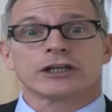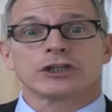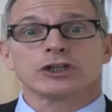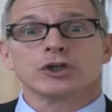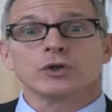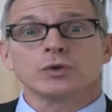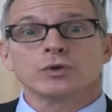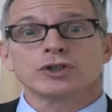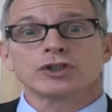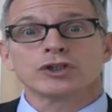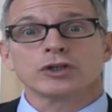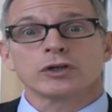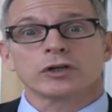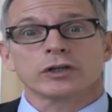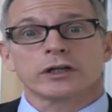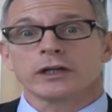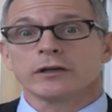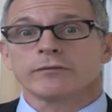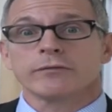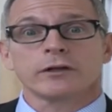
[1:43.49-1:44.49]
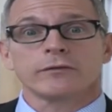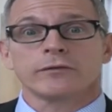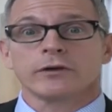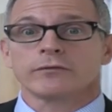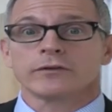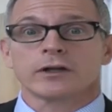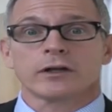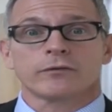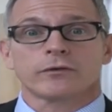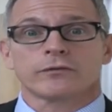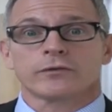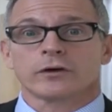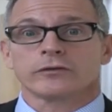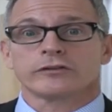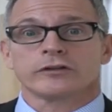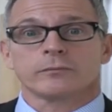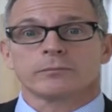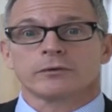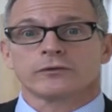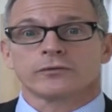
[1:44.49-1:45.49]
and that you should, even if you've
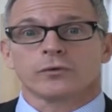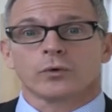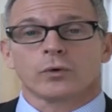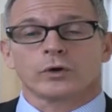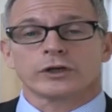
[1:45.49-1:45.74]
never voted